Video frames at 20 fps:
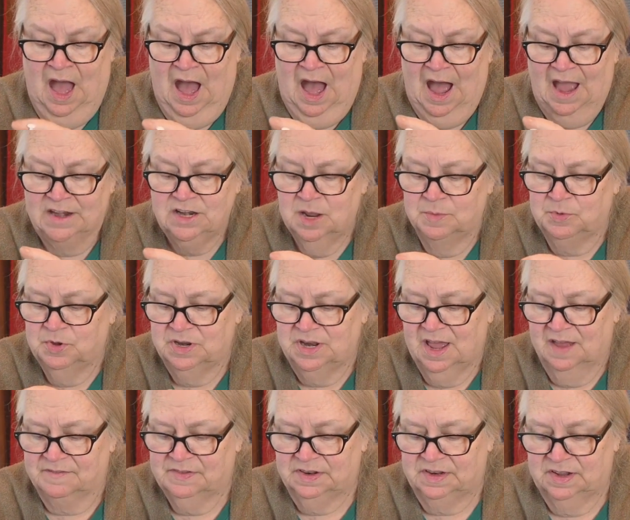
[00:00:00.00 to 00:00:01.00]
I know I'm going to
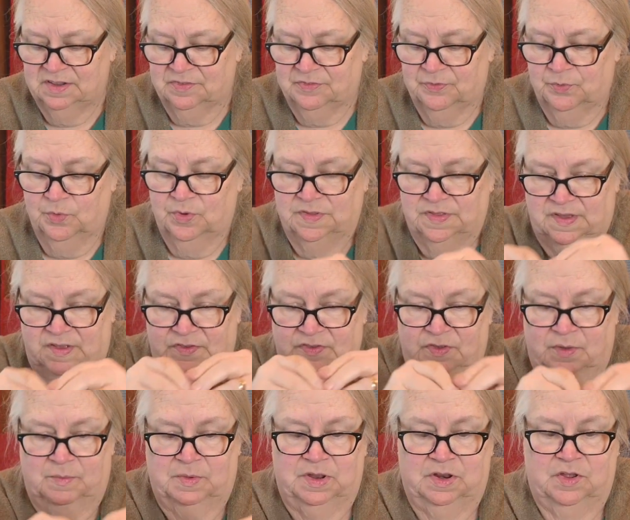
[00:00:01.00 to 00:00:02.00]
have at least 4 of these, so
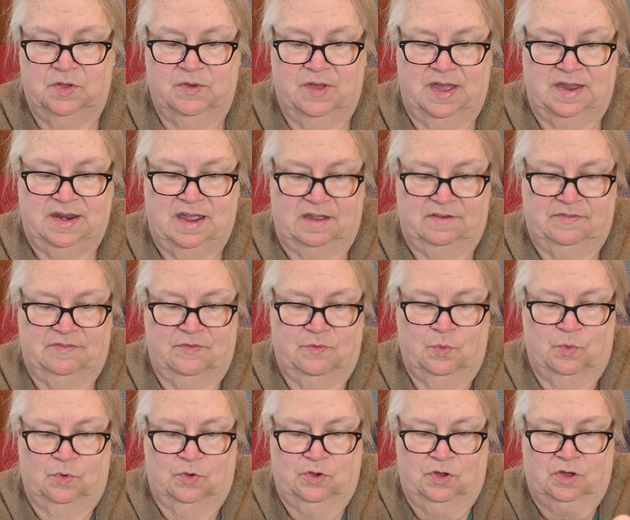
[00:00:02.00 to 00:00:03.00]
I'm going to go ahead and add
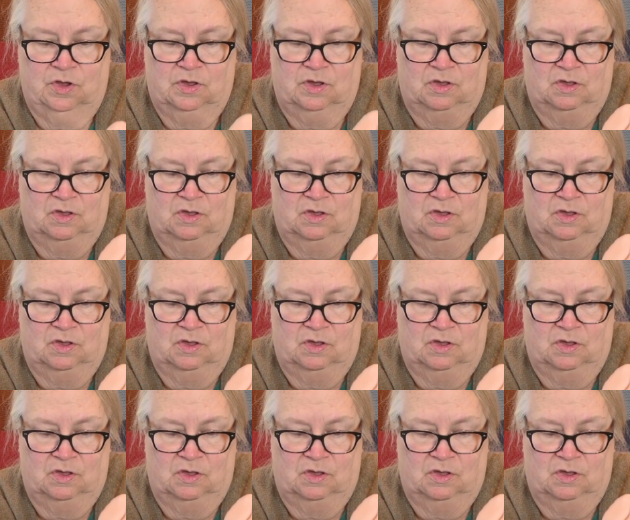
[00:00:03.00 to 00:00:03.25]
4.